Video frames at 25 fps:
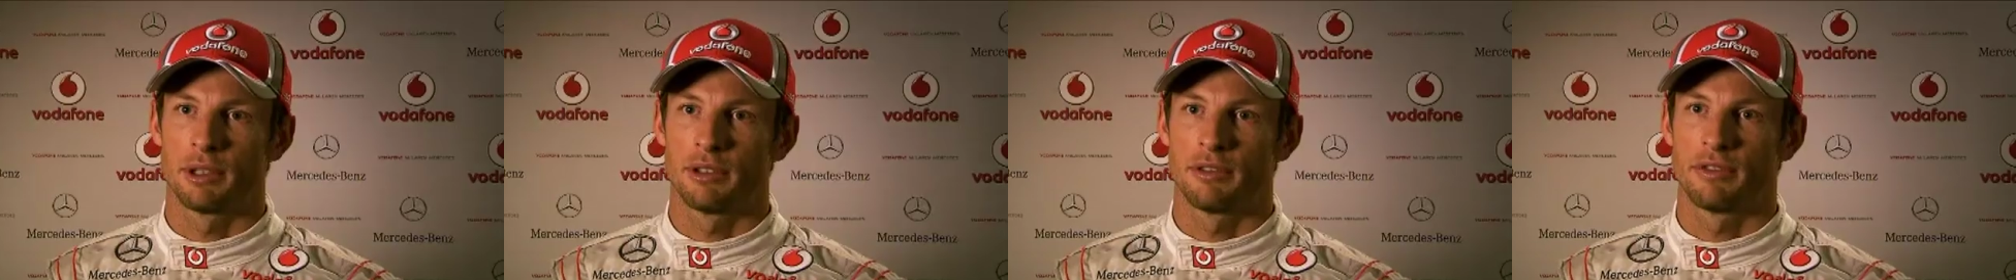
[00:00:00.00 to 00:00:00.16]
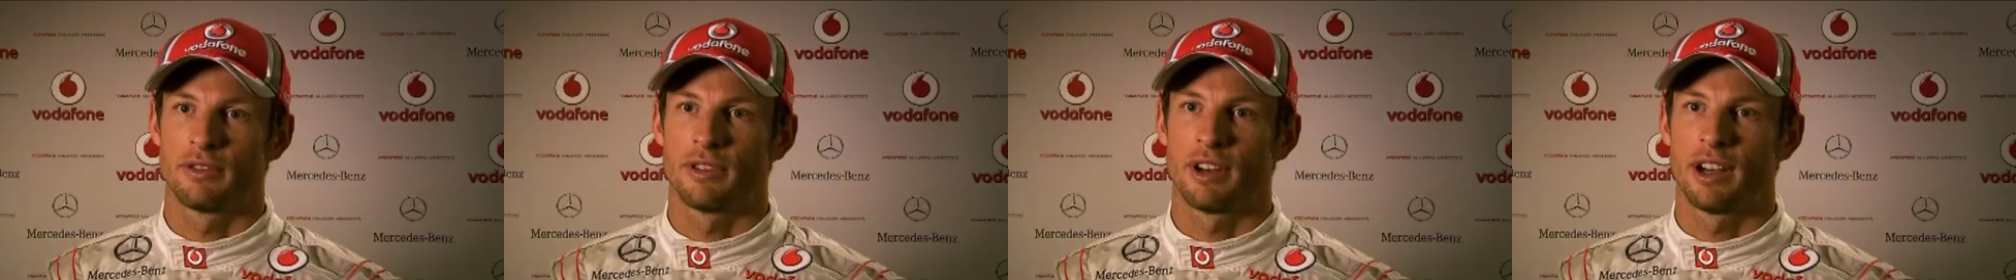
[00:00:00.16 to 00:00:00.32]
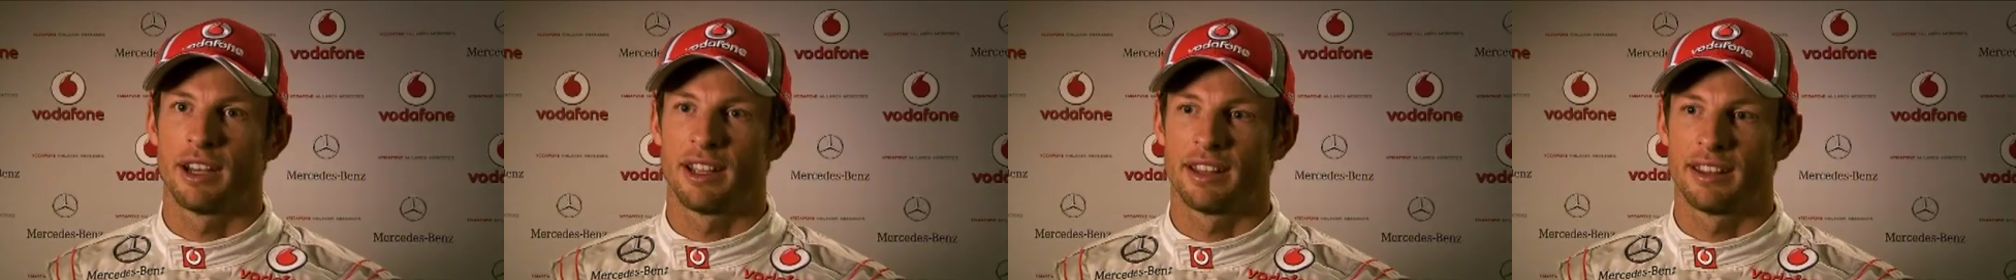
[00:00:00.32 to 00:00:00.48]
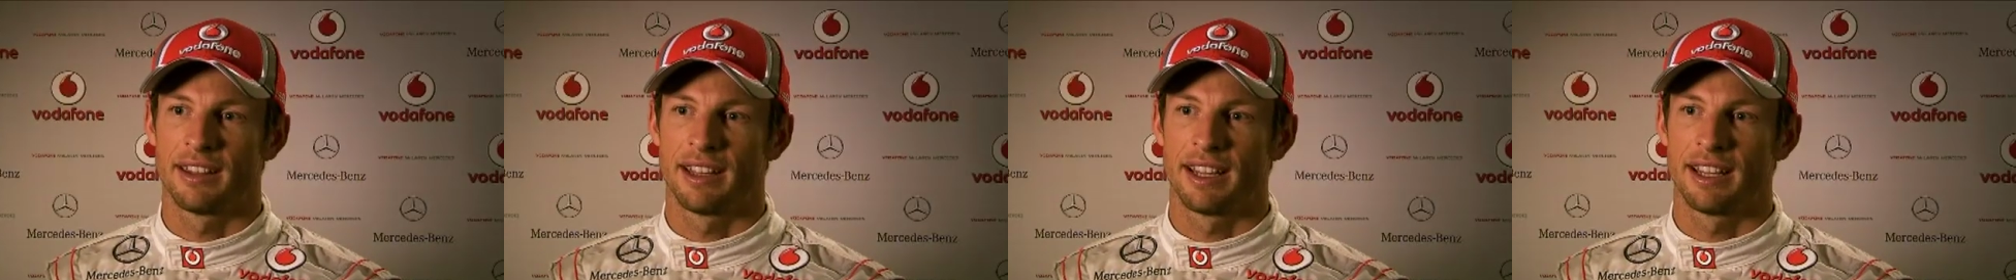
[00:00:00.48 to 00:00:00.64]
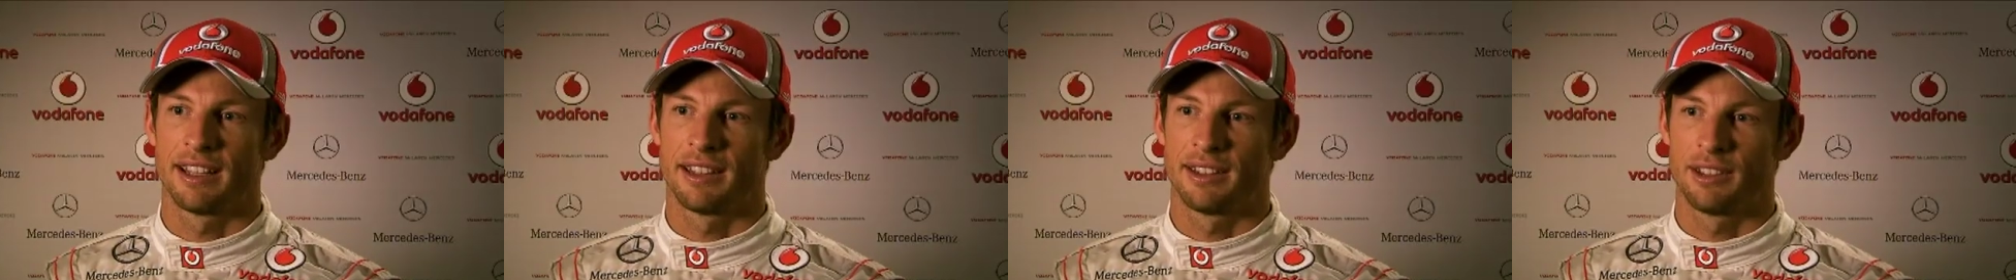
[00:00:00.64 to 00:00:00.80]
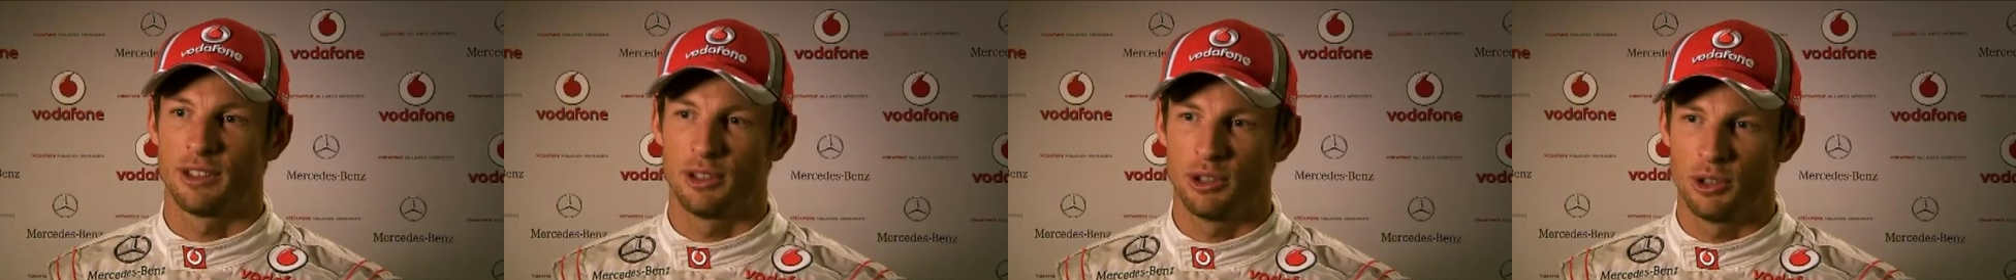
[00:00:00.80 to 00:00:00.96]
to find
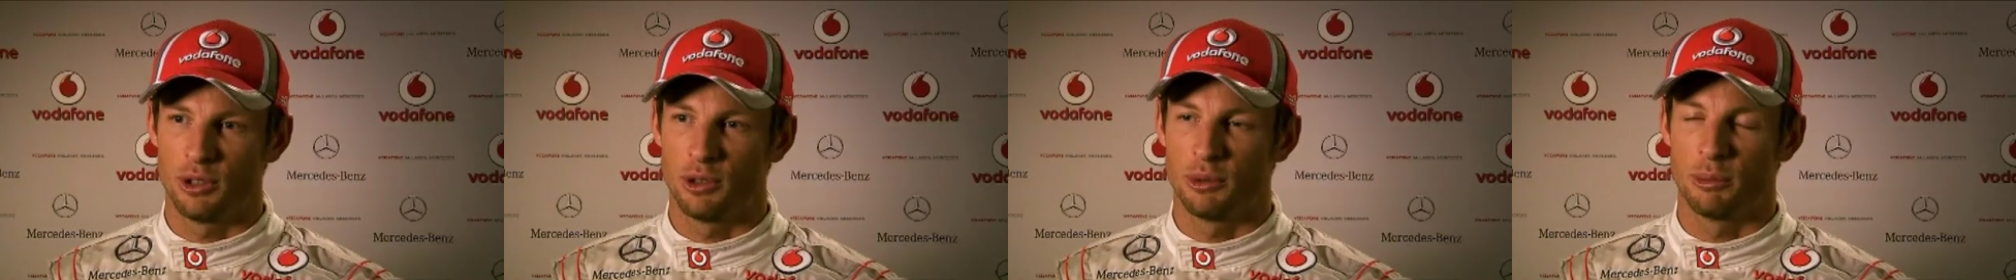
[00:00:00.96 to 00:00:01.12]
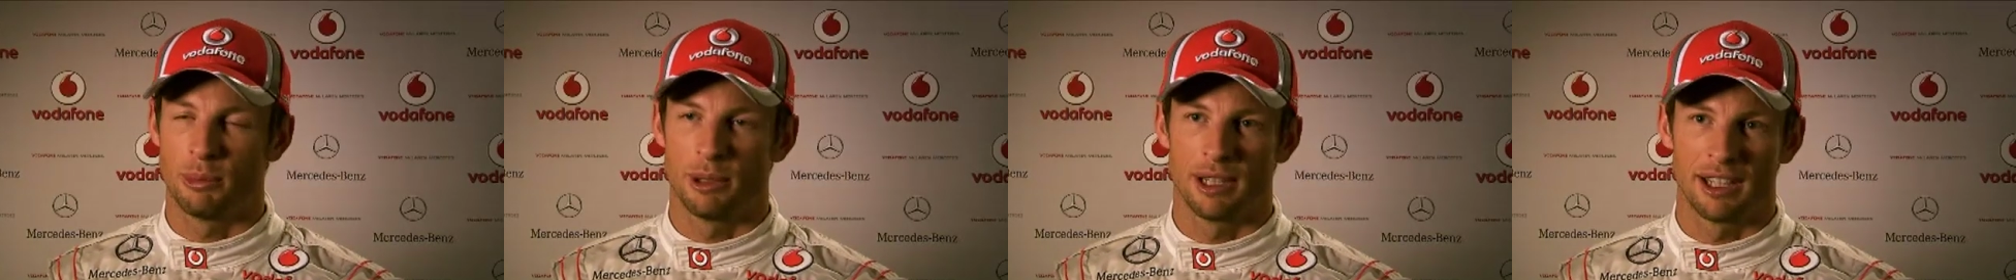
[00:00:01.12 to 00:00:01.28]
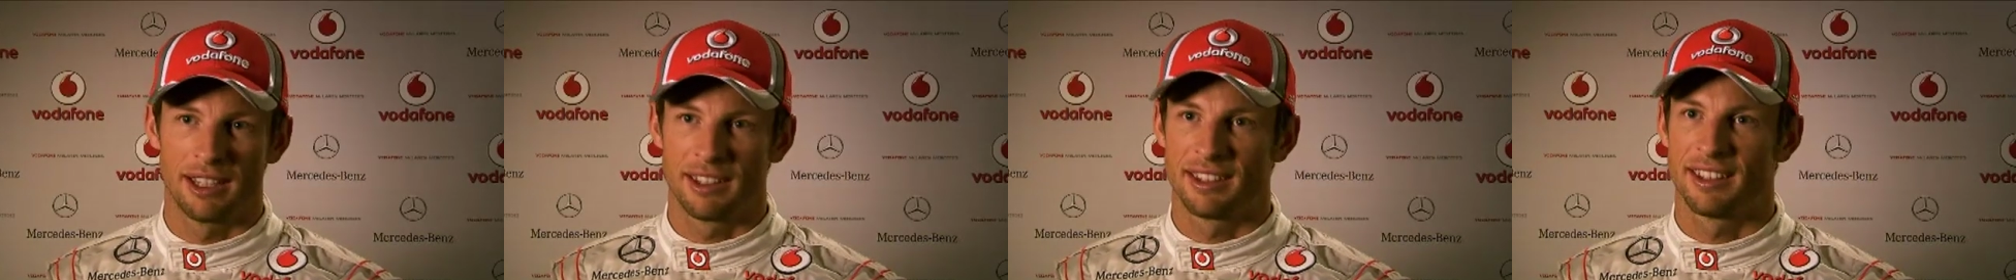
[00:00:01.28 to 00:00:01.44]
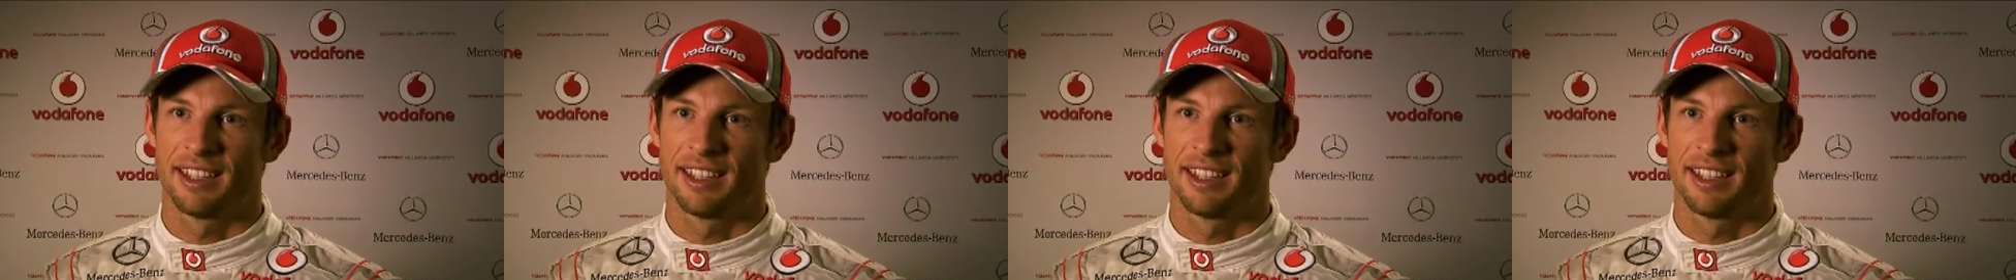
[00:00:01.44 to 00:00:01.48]
that new big